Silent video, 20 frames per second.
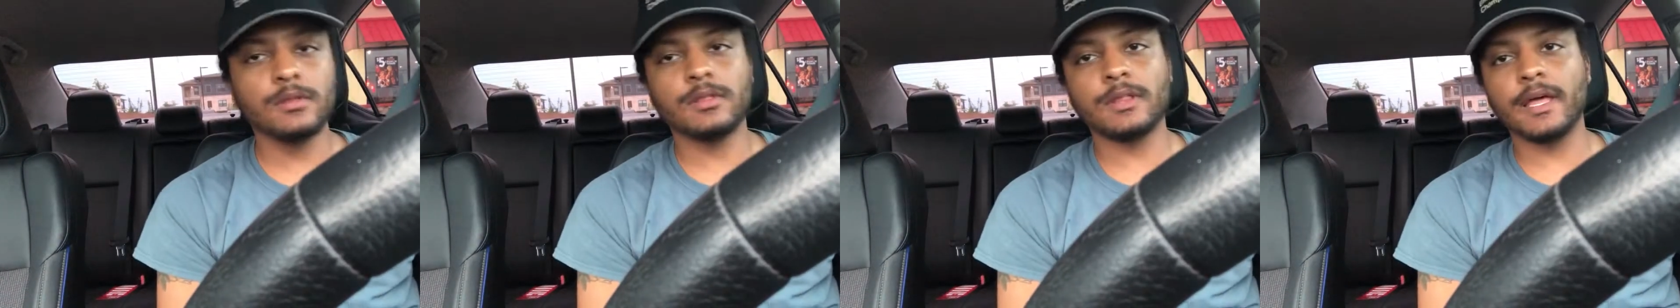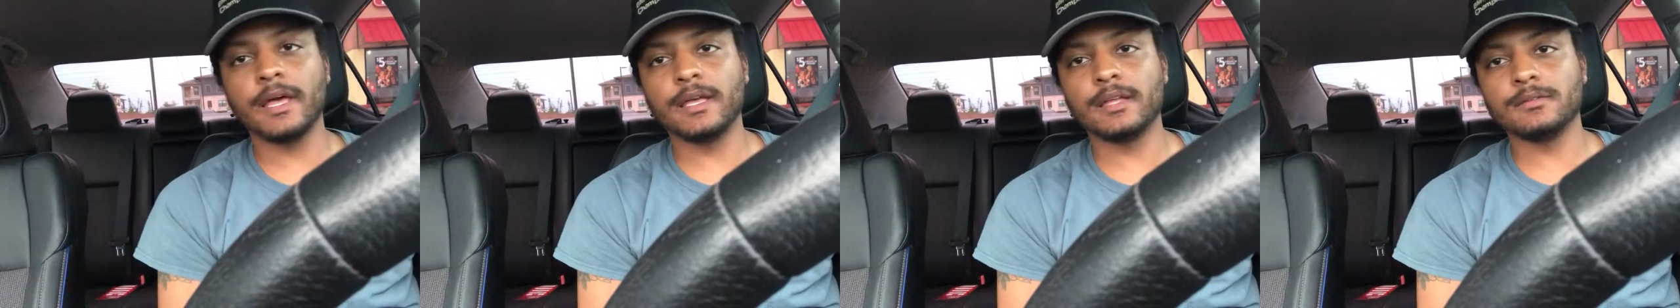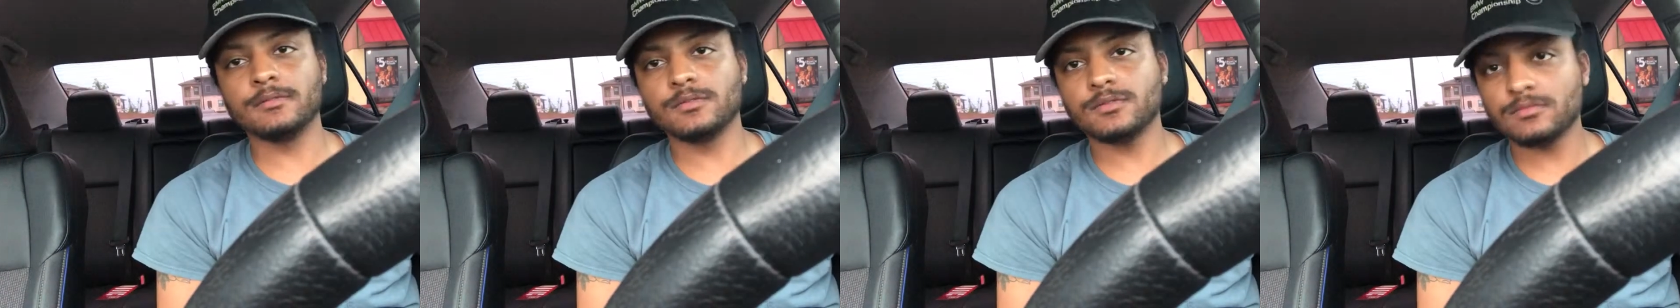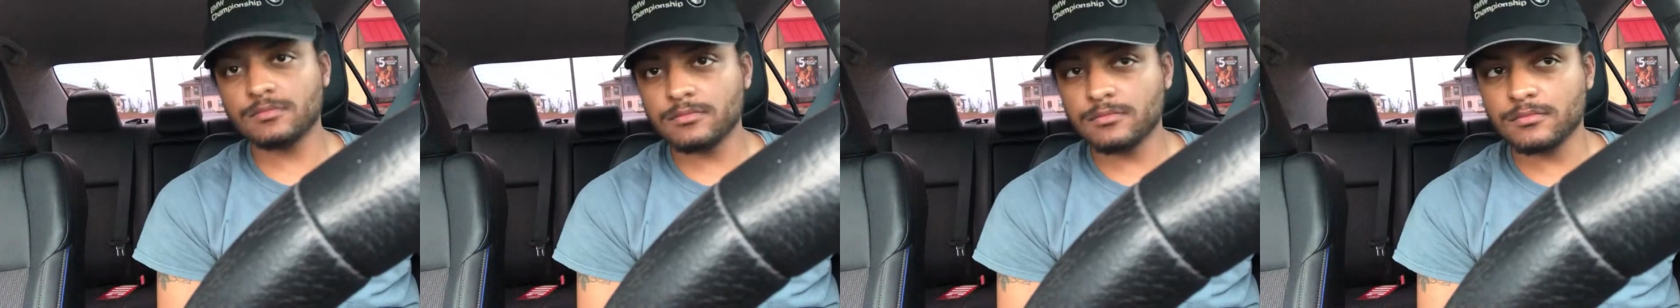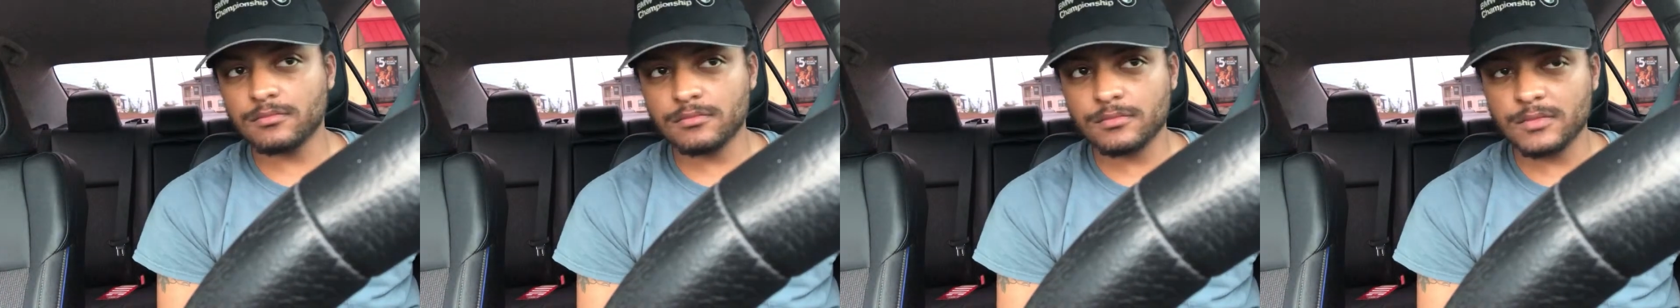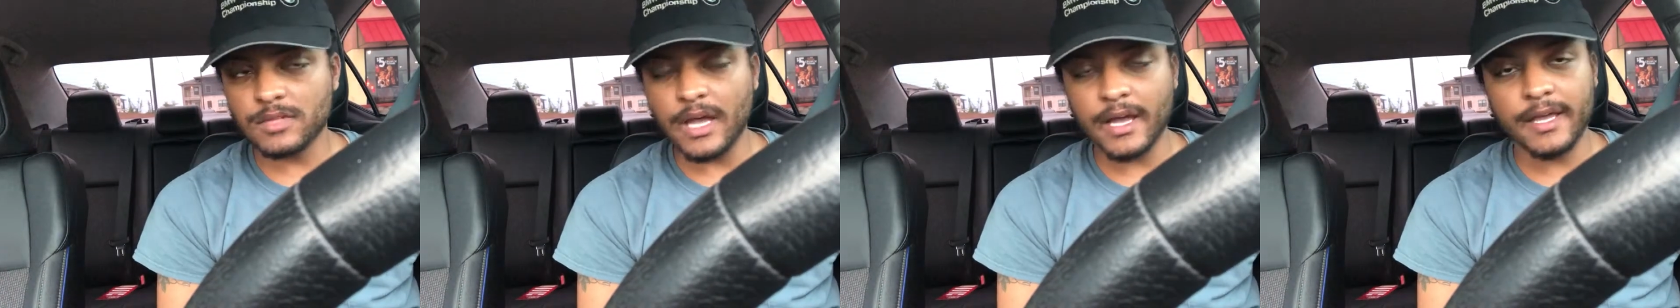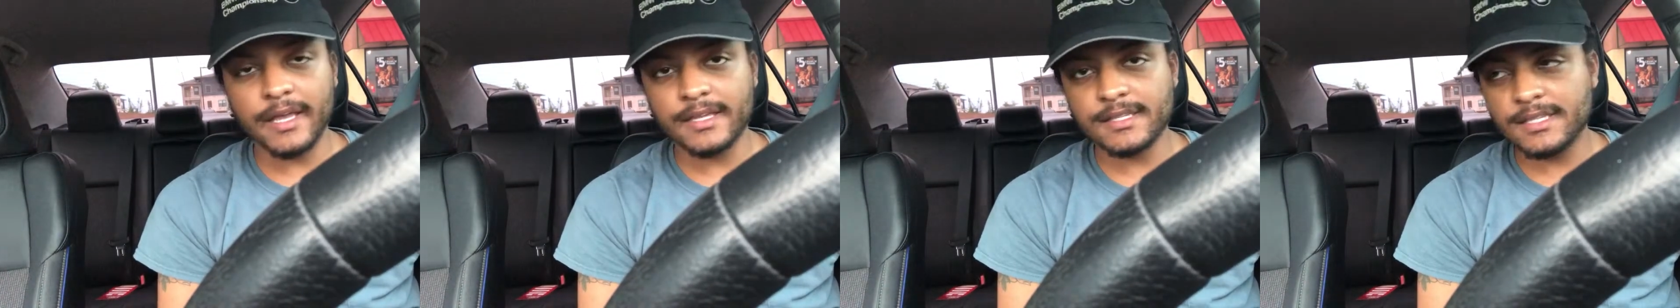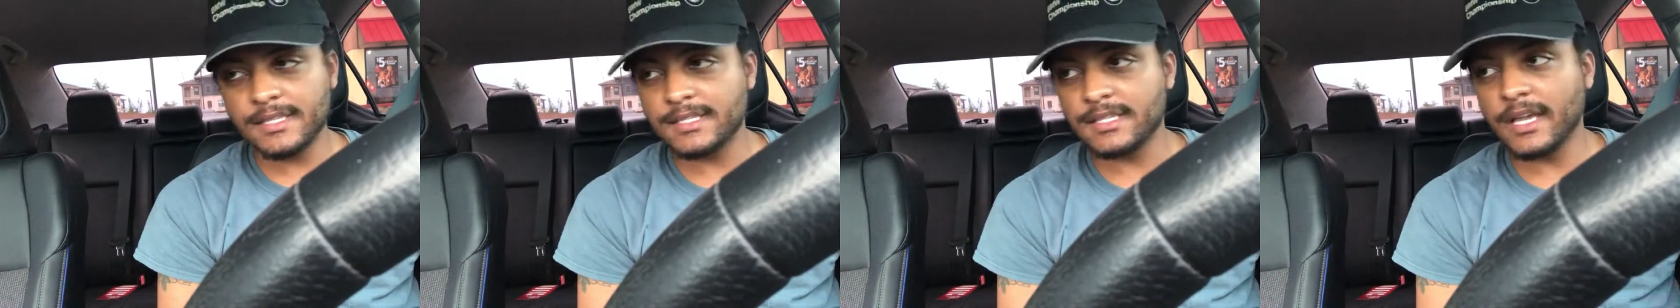like, I
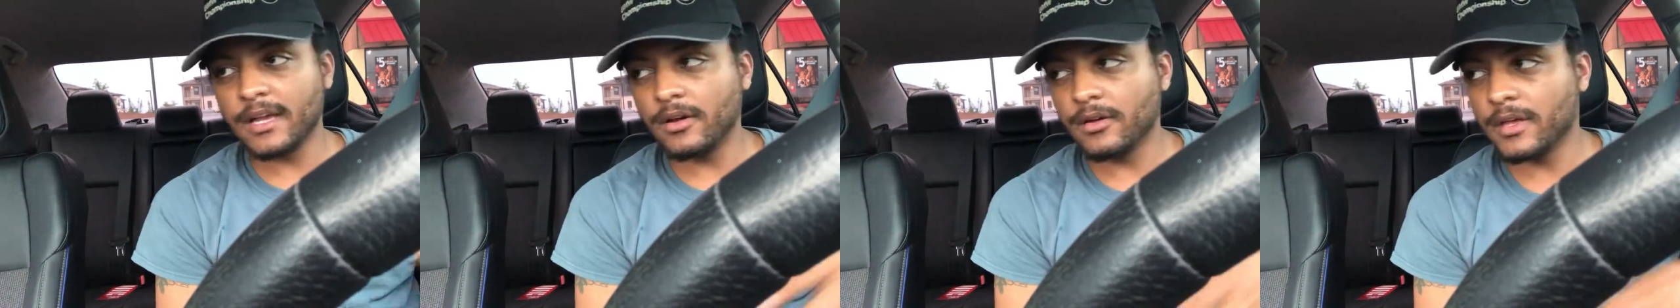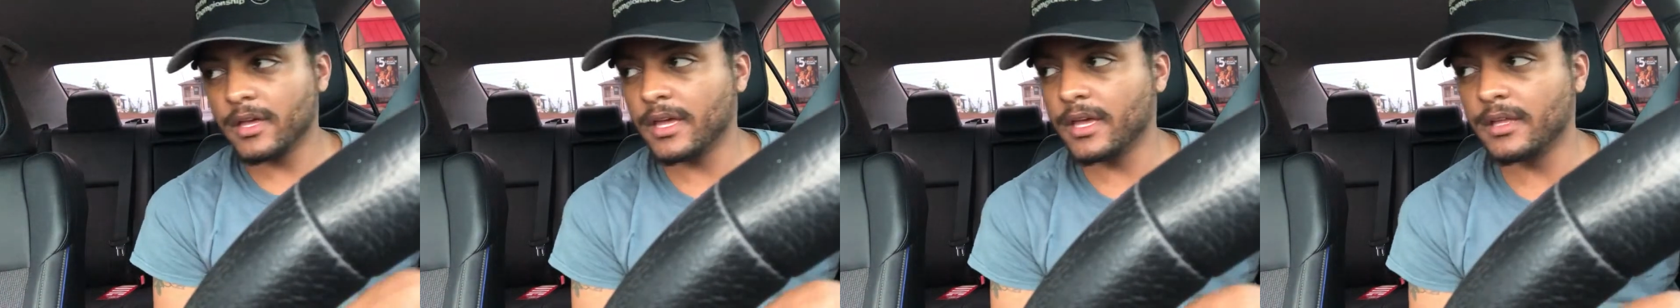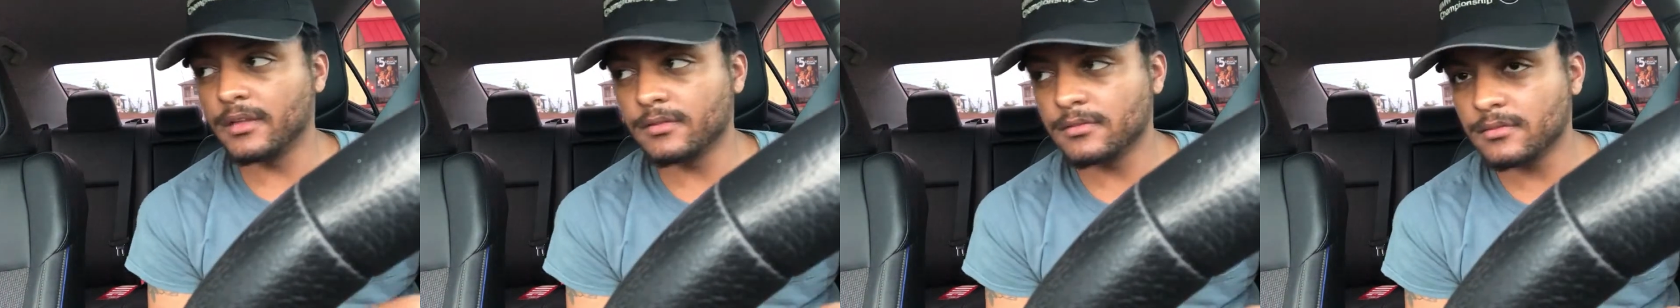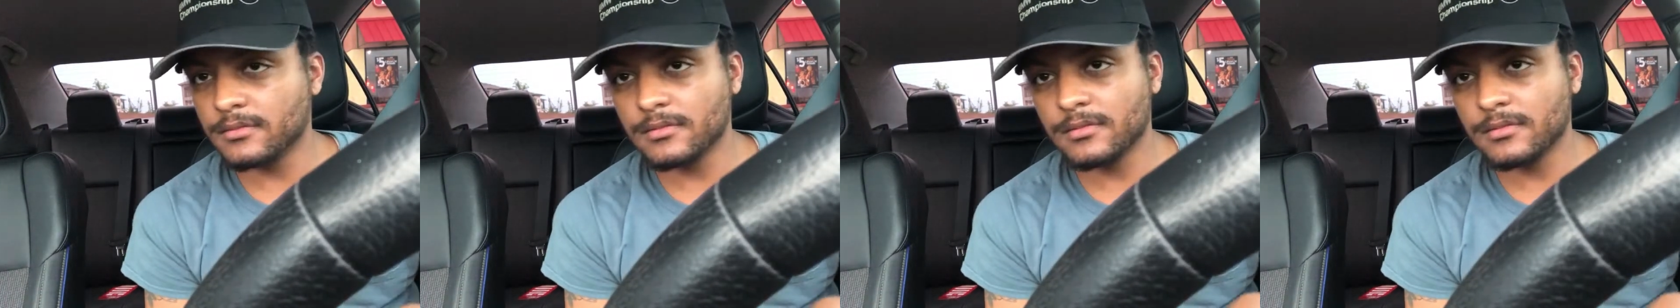guess he's like, okay,